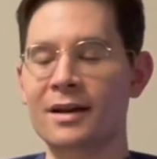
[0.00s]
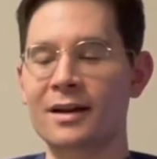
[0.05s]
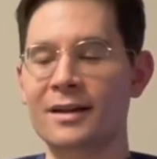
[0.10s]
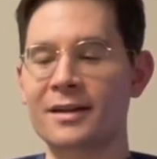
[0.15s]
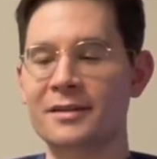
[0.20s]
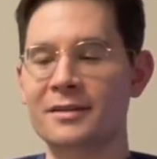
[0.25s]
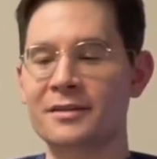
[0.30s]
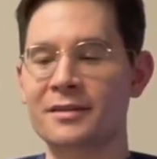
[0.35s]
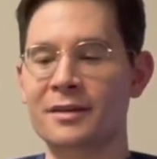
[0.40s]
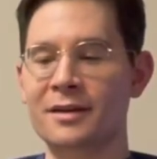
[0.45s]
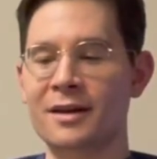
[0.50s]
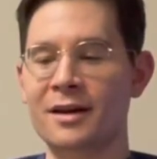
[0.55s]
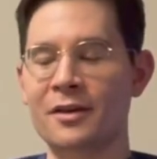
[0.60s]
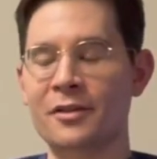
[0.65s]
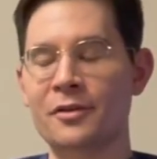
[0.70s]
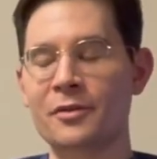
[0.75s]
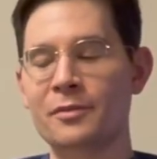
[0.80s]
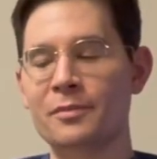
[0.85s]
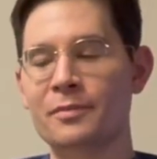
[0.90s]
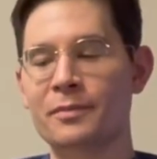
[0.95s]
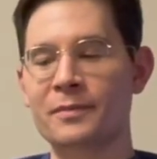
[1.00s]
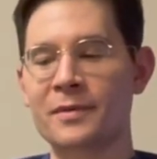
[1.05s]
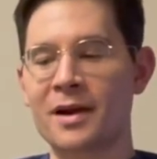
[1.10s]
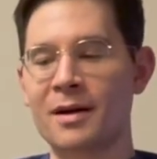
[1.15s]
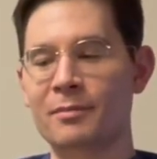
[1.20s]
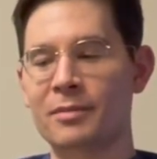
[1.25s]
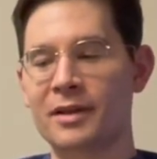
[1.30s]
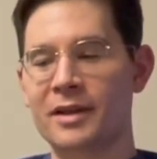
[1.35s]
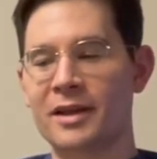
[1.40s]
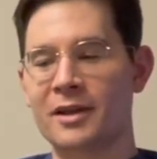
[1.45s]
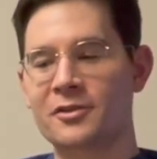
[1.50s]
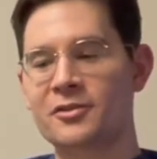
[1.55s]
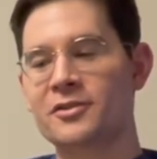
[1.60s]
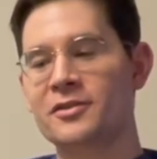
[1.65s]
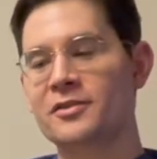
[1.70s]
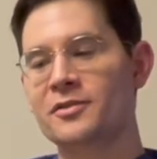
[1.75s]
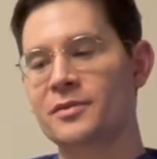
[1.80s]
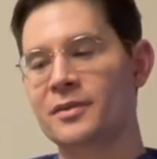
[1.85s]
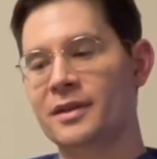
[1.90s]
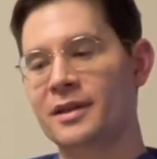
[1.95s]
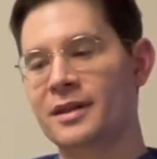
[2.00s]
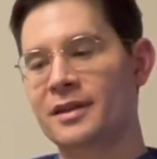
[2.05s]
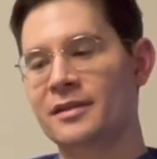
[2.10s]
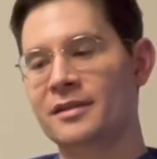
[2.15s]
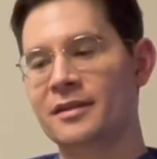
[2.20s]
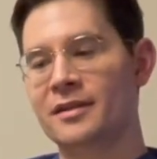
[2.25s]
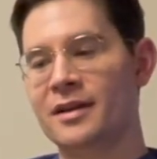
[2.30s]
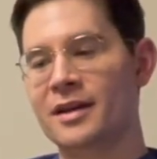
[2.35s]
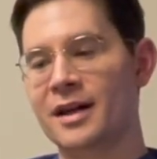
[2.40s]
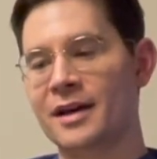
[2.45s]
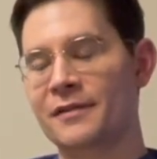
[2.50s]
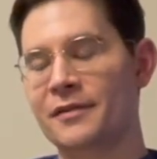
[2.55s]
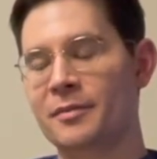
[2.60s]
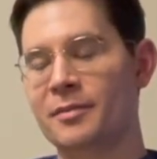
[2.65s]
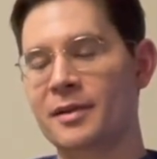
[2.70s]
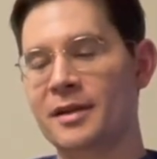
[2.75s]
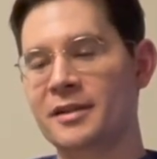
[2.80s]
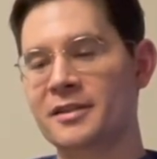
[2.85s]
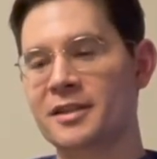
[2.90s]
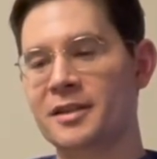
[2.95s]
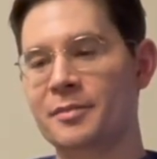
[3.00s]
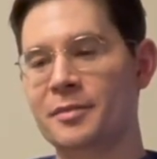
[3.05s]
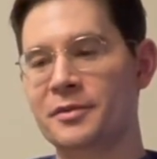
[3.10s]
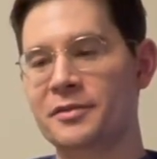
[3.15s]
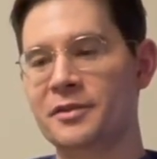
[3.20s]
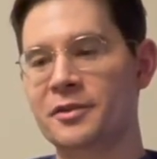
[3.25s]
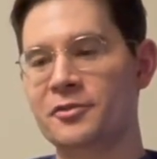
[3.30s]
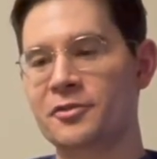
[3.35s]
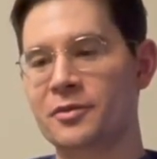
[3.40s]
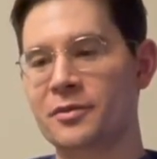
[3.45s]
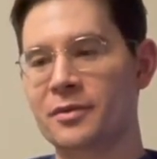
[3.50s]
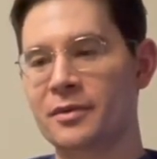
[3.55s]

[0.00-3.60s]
So other complications related to the kyphoplasty procedure are